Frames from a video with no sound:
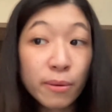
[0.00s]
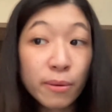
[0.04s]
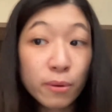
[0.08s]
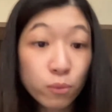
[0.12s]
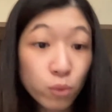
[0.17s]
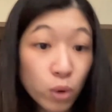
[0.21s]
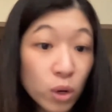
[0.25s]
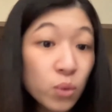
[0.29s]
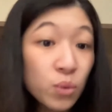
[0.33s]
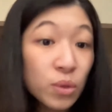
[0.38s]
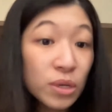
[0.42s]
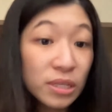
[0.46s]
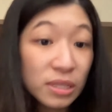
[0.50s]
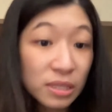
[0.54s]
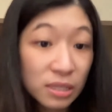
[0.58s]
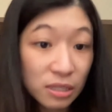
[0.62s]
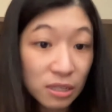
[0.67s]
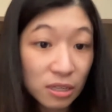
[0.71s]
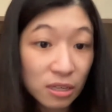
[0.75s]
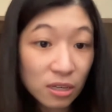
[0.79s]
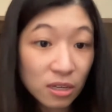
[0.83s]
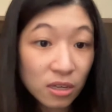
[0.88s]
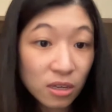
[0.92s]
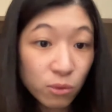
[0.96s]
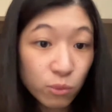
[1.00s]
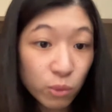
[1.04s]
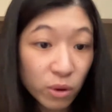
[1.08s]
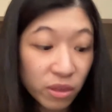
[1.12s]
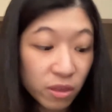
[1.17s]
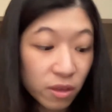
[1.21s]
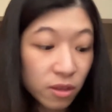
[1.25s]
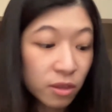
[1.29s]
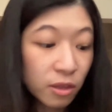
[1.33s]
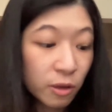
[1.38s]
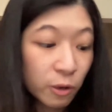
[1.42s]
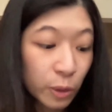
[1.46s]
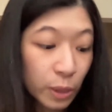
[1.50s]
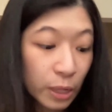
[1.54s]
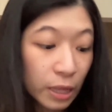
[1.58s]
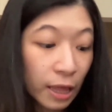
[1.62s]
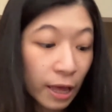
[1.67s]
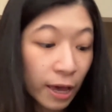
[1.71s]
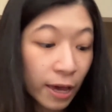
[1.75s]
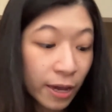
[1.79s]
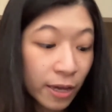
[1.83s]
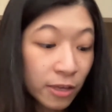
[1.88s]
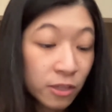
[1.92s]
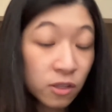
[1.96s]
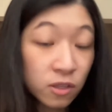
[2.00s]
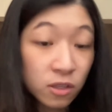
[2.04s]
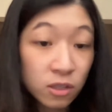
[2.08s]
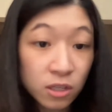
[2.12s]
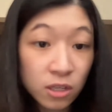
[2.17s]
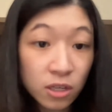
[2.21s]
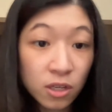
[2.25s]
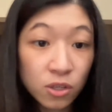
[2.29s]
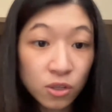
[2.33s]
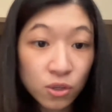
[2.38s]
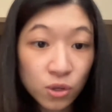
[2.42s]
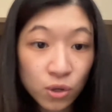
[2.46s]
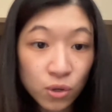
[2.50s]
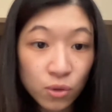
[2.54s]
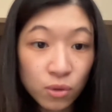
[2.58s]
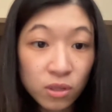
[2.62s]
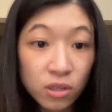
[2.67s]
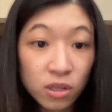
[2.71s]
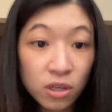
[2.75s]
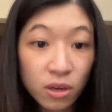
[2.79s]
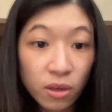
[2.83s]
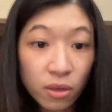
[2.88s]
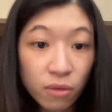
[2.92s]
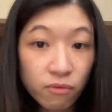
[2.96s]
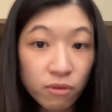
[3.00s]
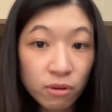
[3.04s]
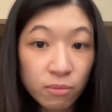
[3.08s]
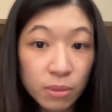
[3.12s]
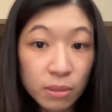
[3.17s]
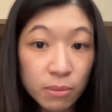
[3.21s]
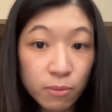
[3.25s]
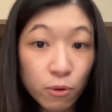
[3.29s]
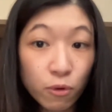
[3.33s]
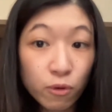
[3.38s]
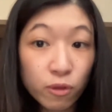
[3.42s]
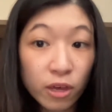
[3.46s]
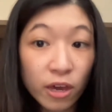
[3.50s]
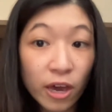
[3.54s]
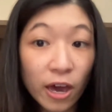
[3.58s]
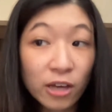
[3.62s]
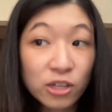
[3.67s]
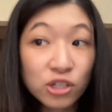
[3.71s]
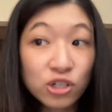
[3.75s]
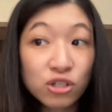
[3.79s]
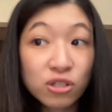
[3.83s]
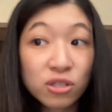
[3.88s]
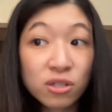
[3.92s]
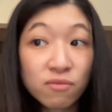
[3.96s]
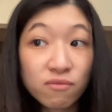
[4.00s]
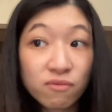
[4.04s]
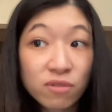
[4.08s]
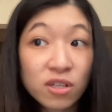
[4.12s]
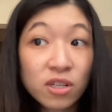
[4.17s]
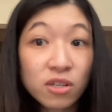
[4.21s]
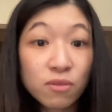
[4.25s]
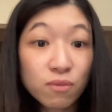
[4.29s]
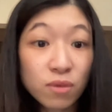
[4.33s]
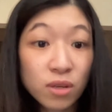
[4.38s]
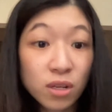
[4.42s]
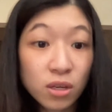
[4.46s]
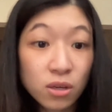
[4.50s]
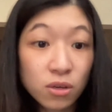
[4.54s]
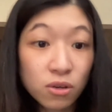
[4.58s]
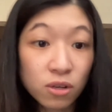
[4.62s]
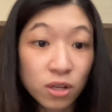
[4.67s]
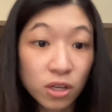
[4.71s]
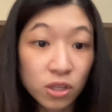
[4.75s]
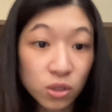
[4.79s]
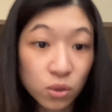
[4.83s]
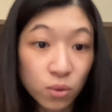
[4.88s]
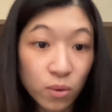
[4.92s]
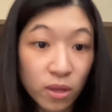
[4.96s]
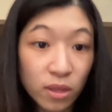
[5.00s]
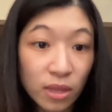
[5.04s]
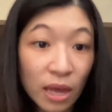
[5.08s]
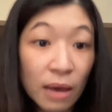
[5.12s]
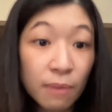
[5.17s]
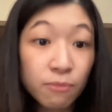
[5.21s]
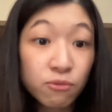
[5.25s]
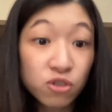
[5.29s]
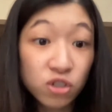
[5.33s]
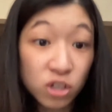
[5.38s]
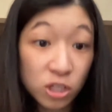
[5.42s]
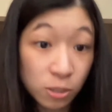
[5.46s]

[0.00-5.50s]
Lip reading: But what we see within our client, the tier 2, tier 3 people, they're actually really, really good at doing that,